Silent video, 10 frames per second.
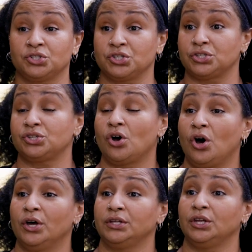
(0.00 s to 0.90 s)
just
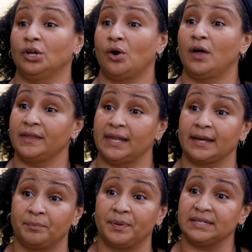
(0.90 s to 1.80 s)
on
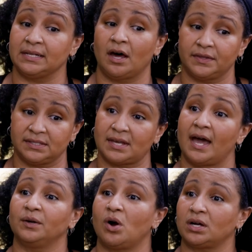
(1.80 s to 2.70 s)
the
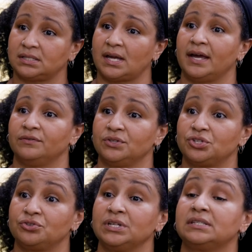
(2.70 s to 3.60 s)
sidewalk side of the
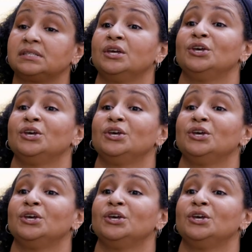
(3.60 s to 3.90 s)
streets,